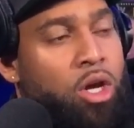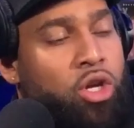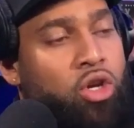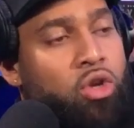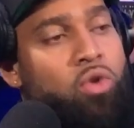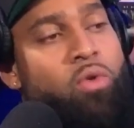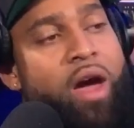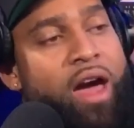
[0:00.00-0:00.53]

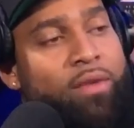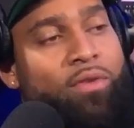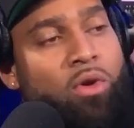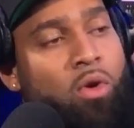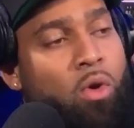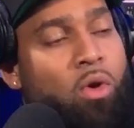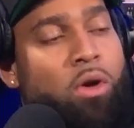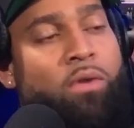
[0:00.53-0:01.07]
You have a
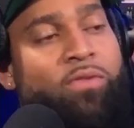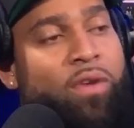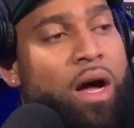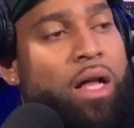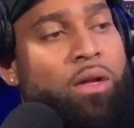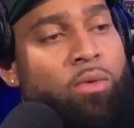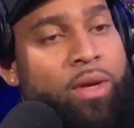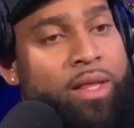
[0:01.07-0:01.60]
core
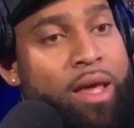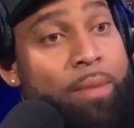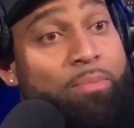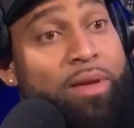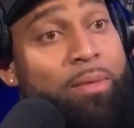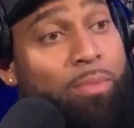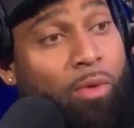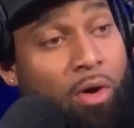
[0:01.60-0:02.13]
following that
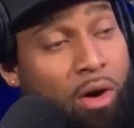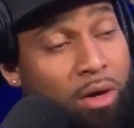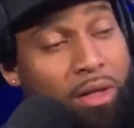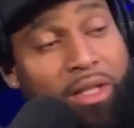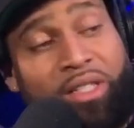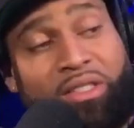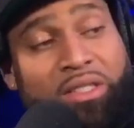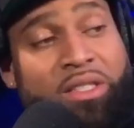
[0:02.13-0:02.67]
people are
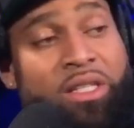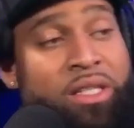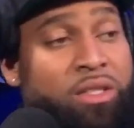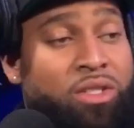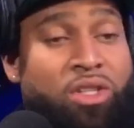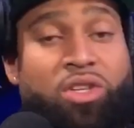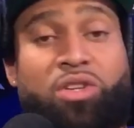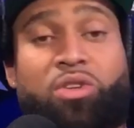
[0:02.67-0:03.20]
listening
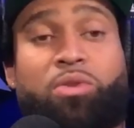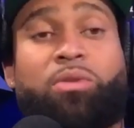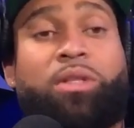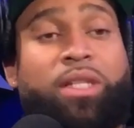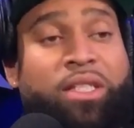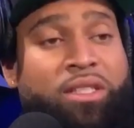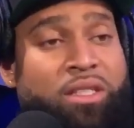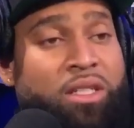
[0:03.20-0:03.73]
to you,
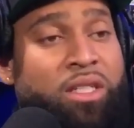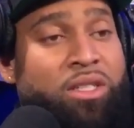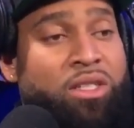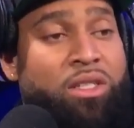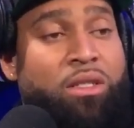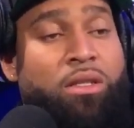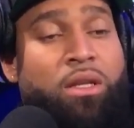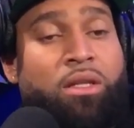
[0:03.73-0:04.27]
listening
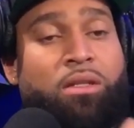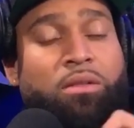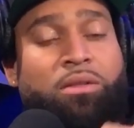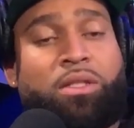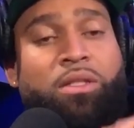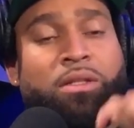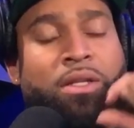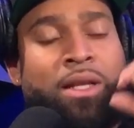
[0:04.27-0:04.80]
to
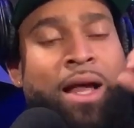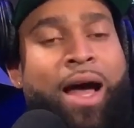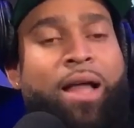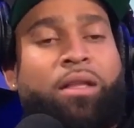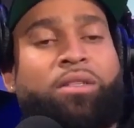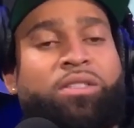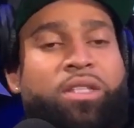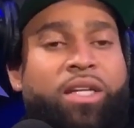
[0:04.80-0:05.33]
the
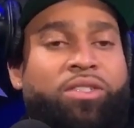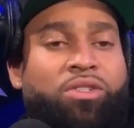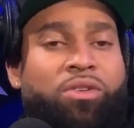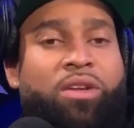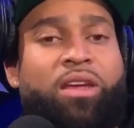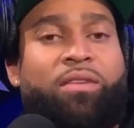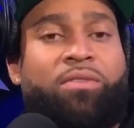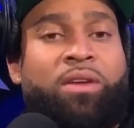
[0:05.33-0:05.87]
knowledge that you're
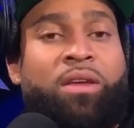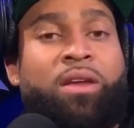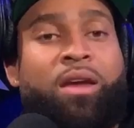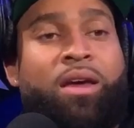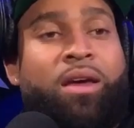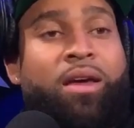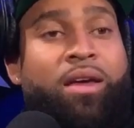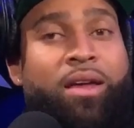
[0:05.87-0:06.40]
giving,
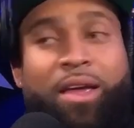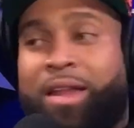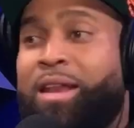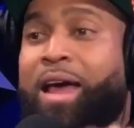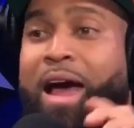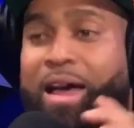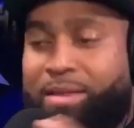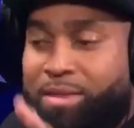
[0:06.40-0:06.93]
and
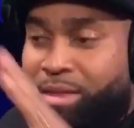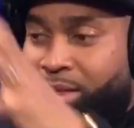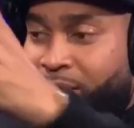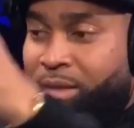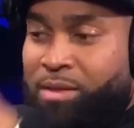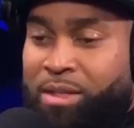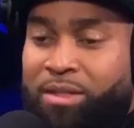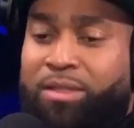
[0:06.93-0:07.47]

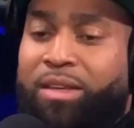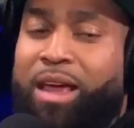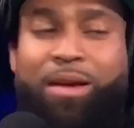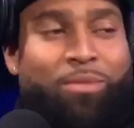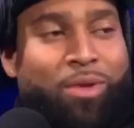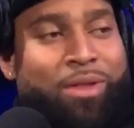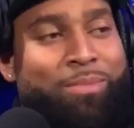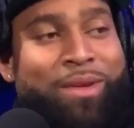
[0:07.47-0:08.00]
the
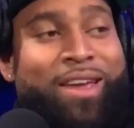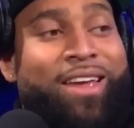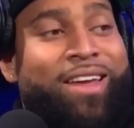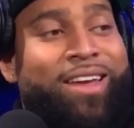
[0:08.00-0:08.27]
same with me.